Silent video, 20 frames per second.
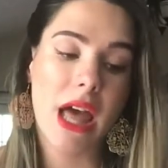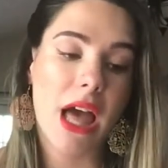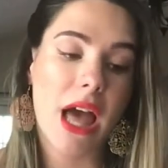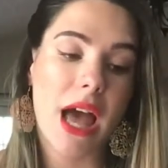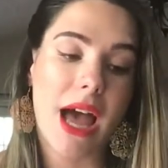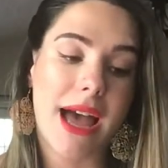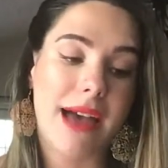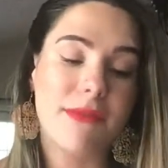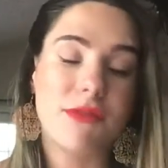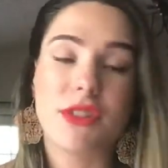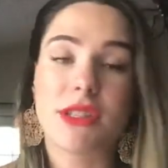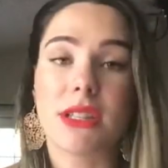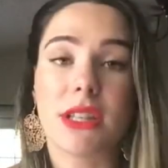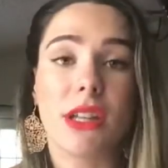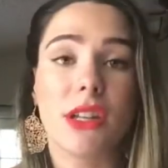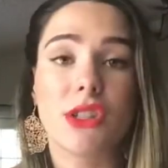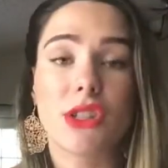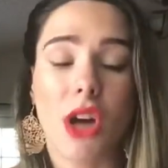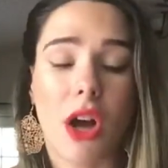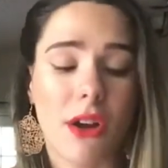I've just seen
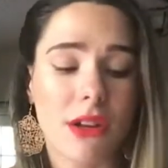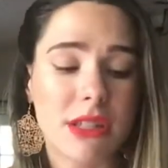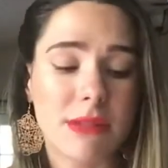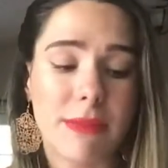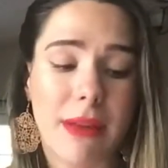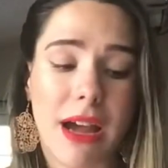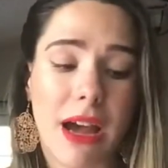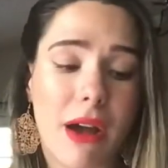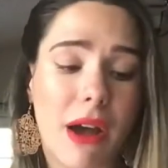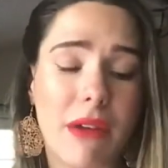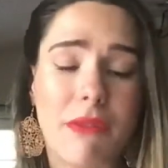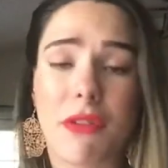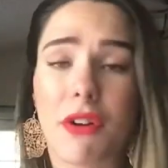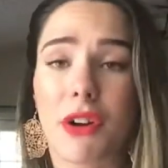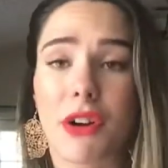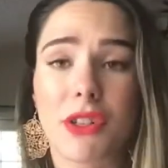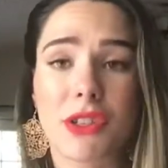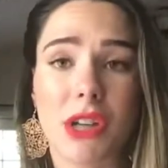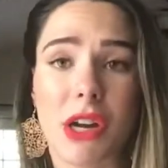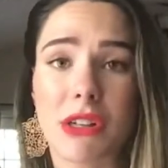it talked about. I've
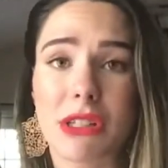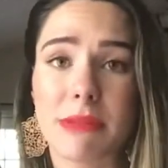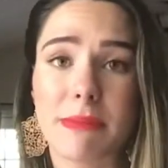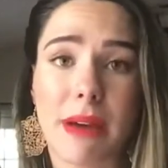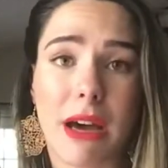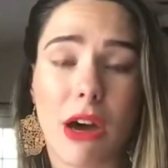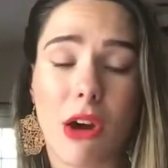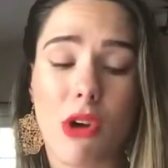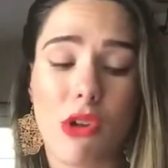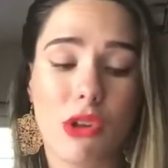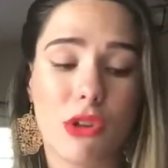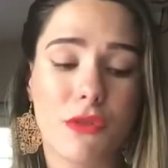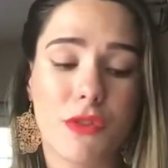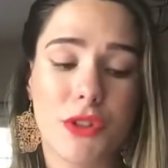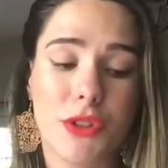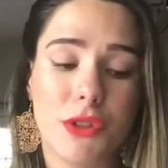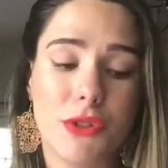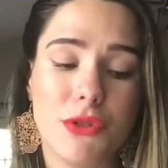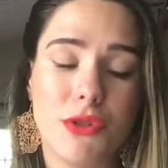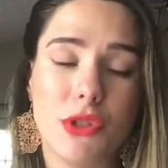heard it talked about all over
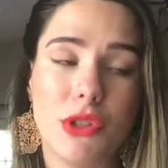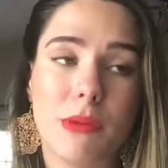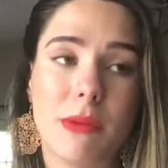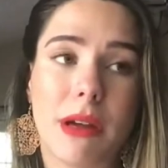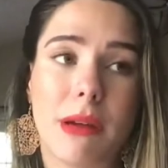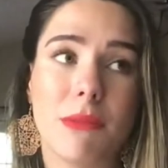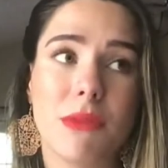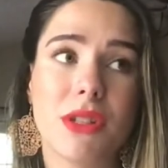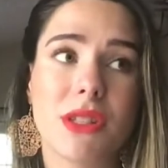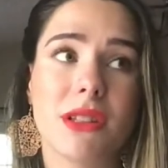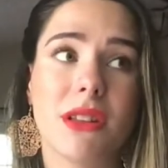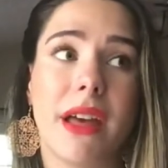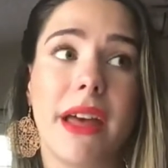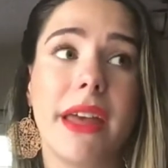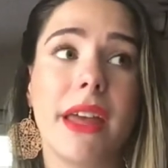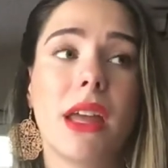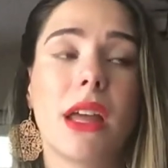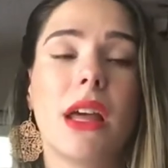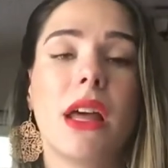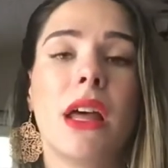YouTube, and I'm just
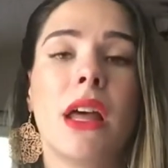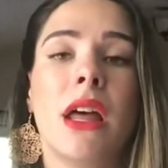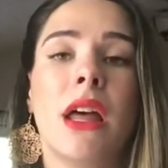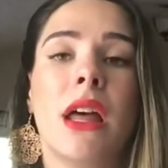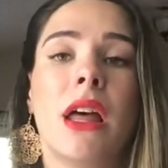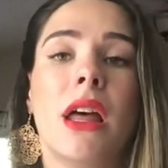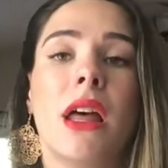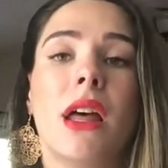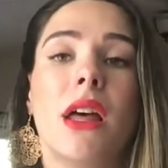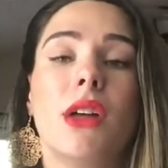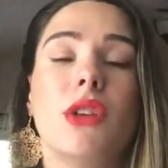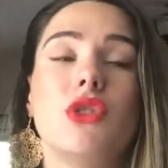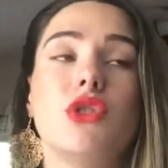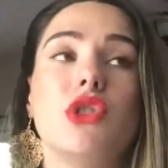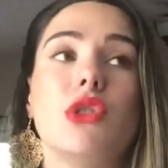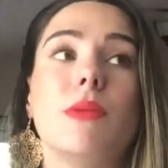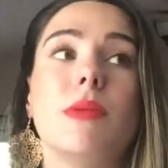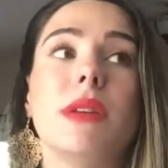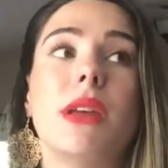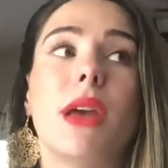like, to
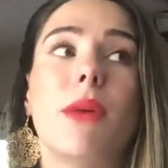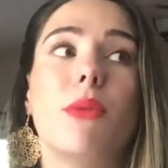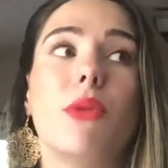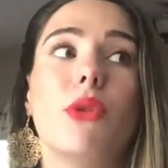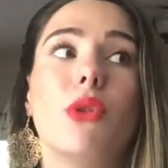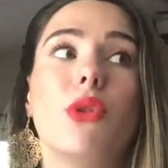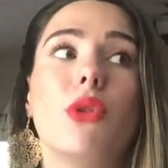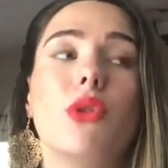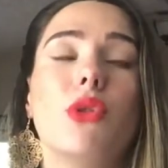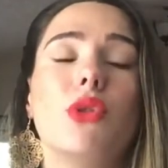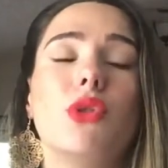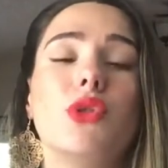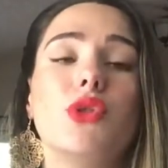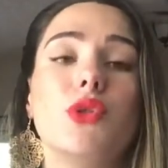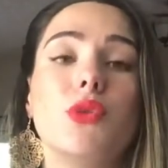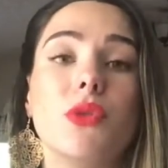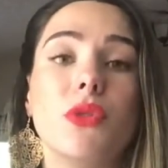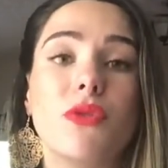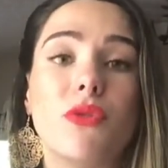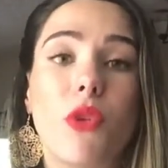be able
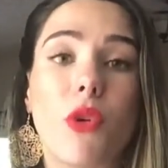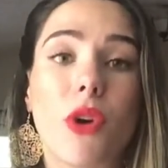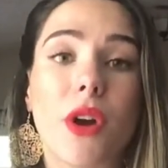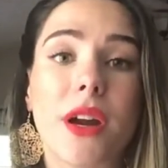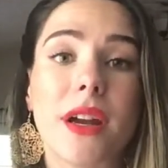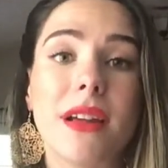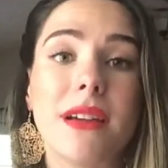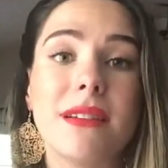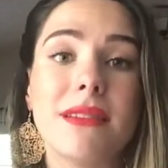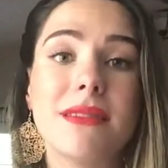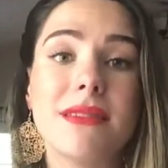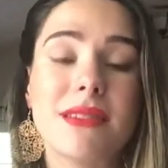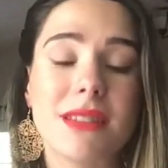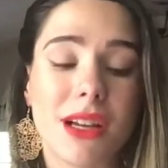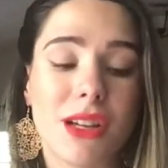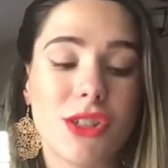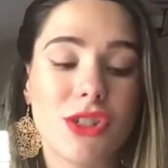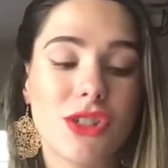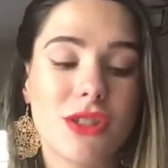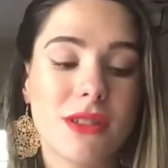to afford
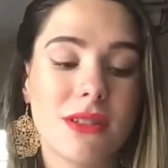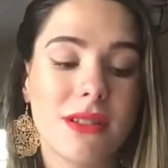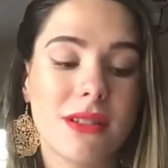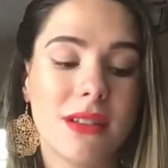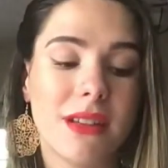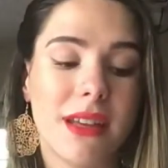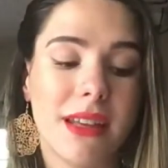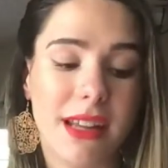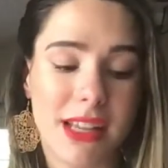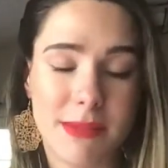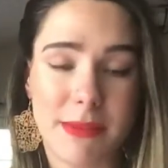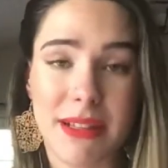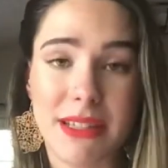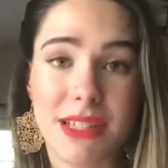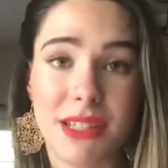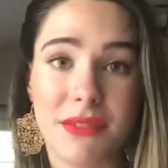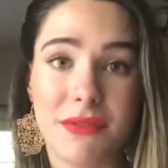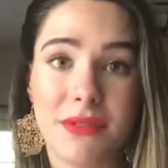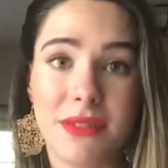such an expensive